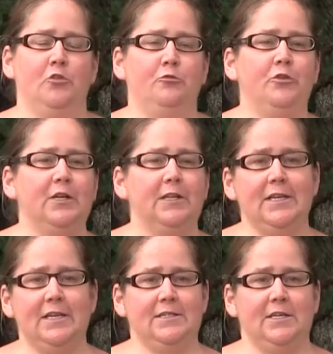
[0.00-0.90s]
really
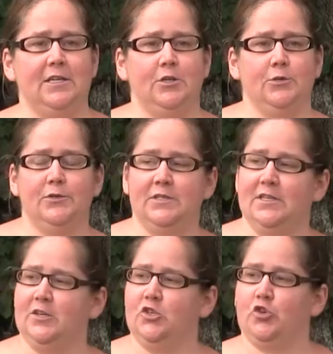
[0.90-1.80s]
easy to use
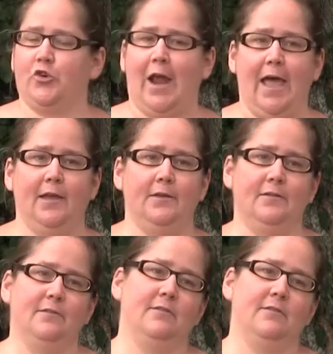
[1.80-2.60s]
that track